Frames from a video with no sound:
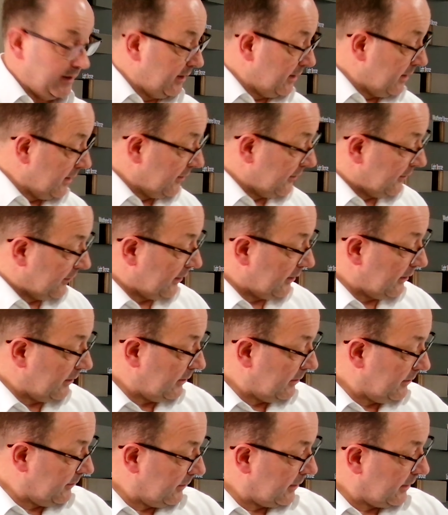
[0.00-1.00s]
to
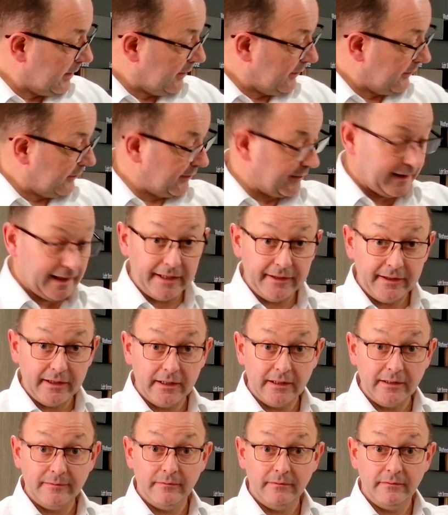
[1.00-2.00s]
slide
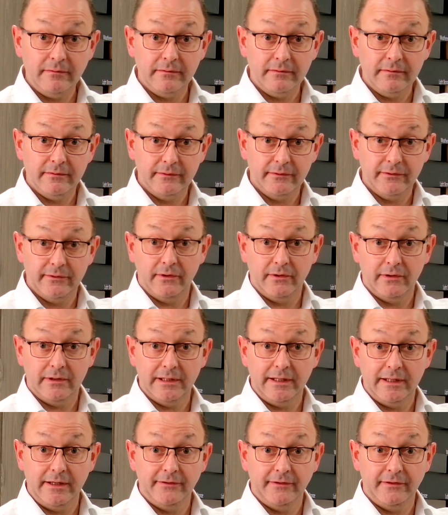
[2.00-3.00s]
arm door
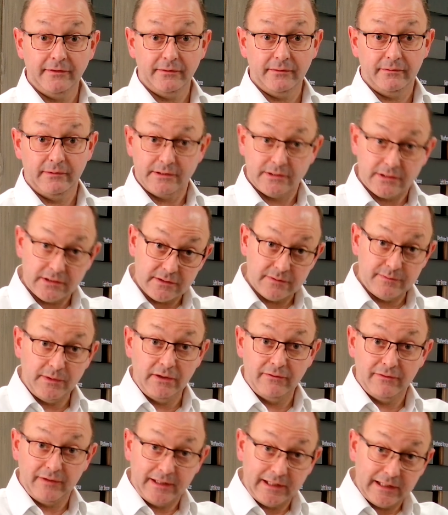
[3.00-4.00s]
closers which
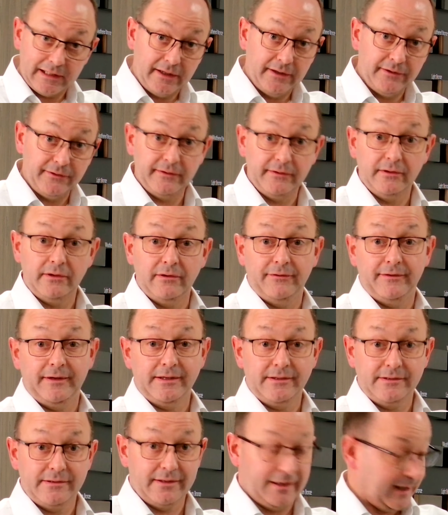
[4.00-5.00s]
smoothly close the door thanks
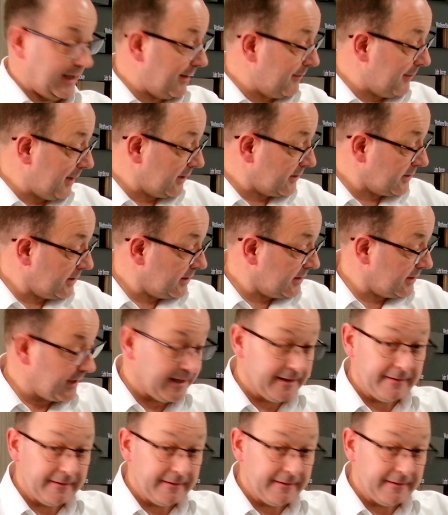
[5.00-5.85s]
to the cam action design.